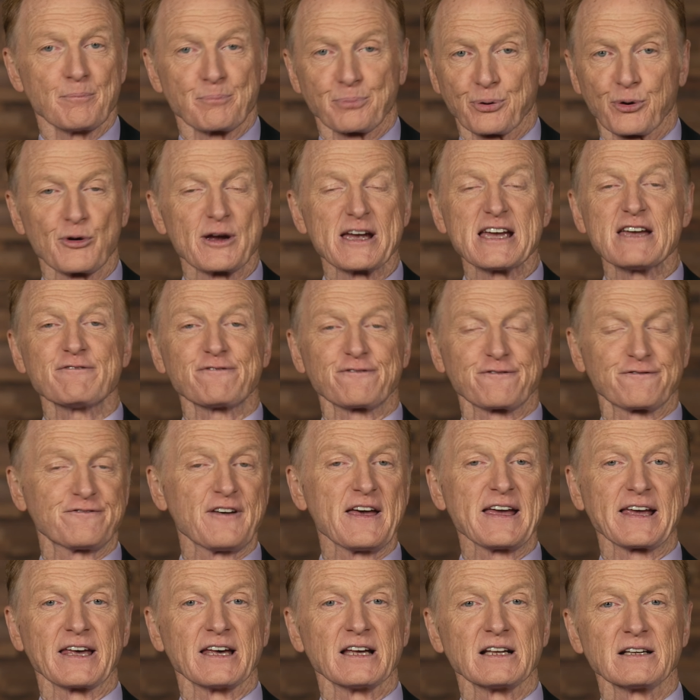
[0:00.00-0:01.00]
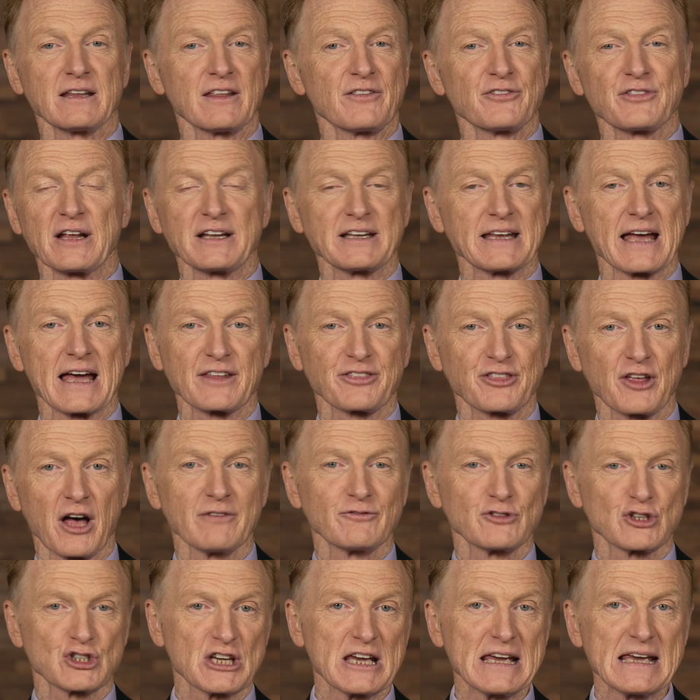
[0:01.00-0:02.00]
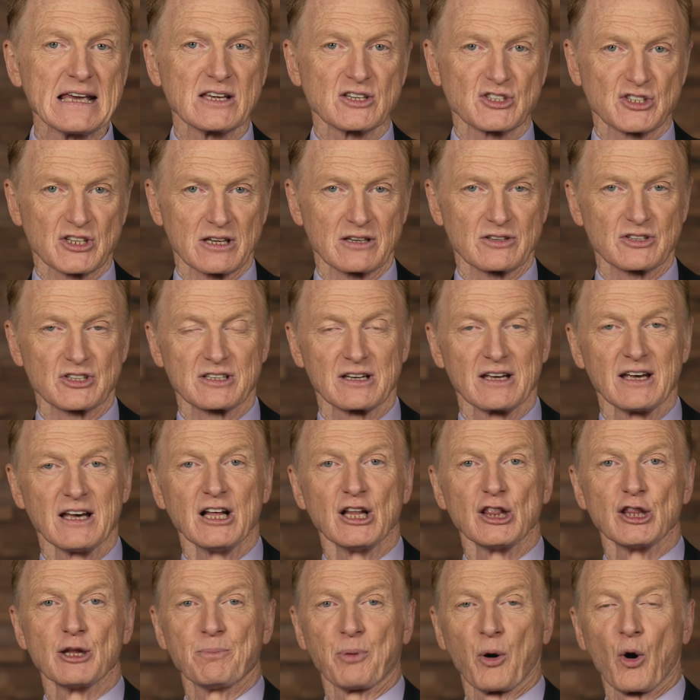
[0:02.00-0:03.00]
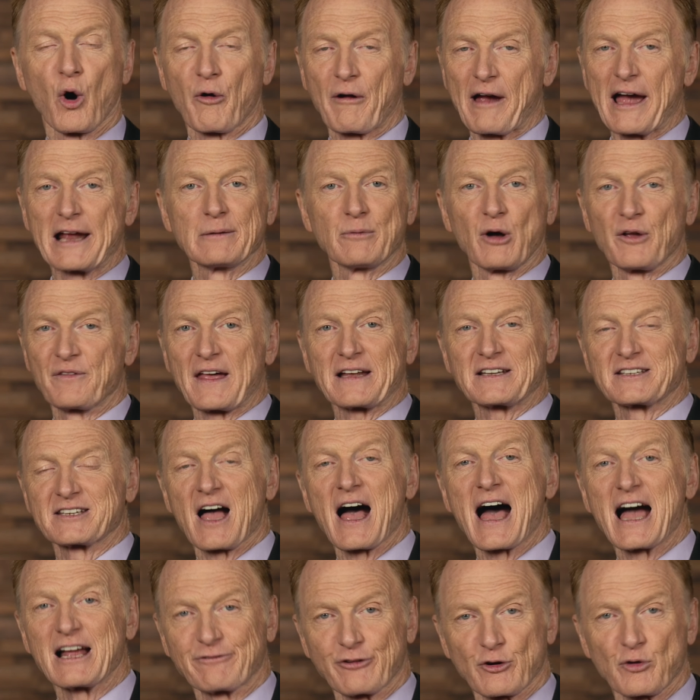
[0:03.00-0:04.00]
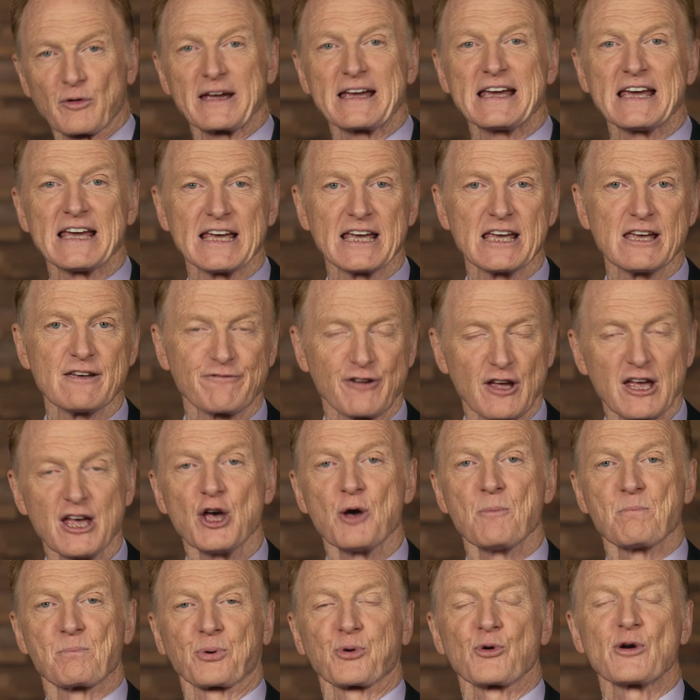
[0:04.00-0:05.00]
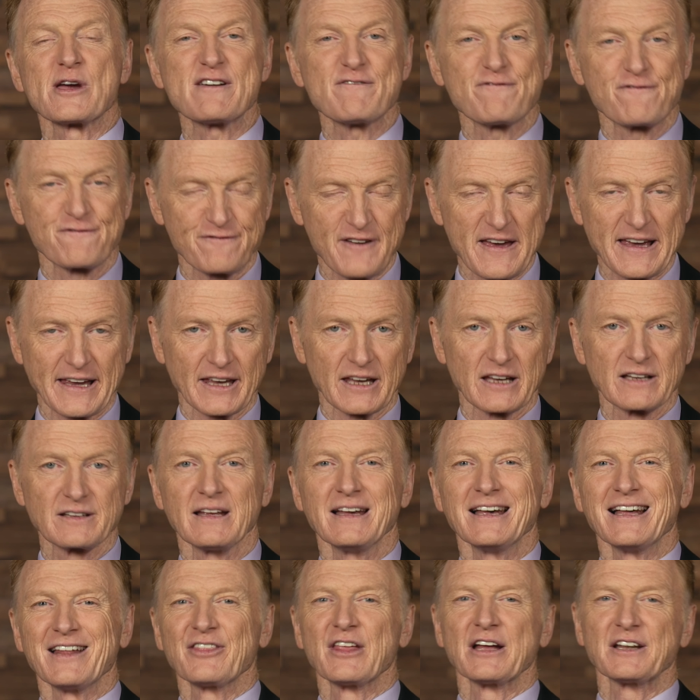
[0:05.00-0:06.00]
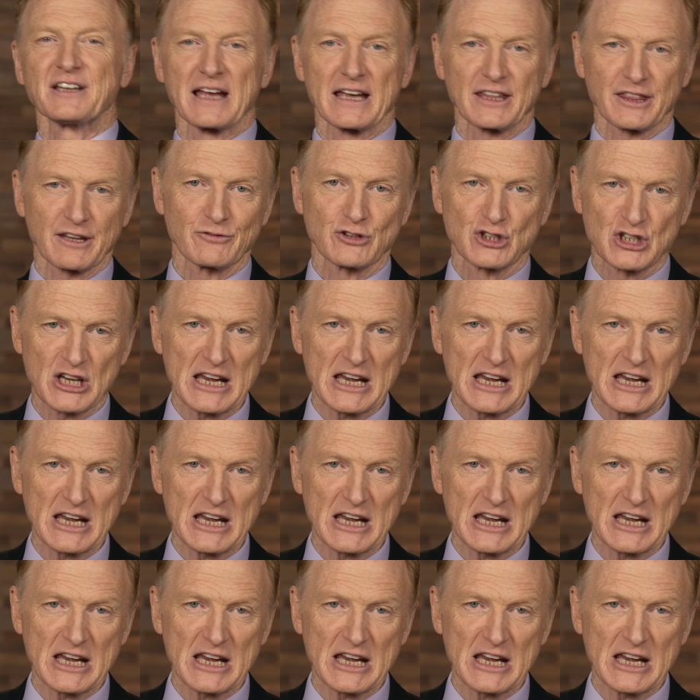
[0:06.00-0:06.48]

prefigured the death of Jesus. The poor animal that died for Eve prefigured the death of